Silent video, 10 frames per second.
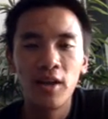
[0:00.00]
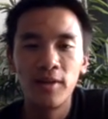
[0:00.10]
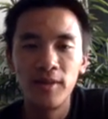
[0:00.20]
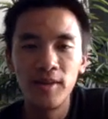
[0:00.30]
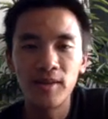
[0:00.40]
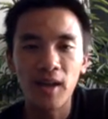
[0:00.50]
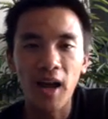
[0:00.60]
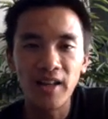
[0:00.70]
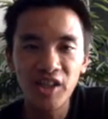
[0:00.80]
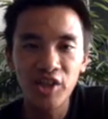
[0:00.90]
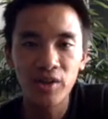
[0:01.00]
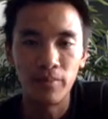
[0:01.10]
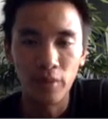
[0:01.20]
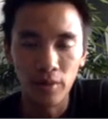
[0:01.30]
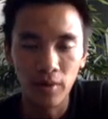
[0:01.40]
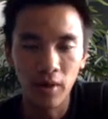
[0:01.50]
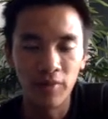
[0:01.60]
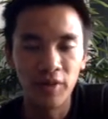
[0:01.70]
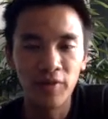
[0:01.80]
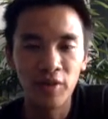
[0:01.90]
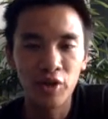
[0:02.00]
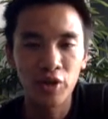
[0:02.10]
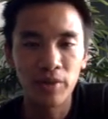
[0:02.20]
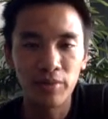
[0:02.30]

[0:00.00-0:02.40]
this addition of differentially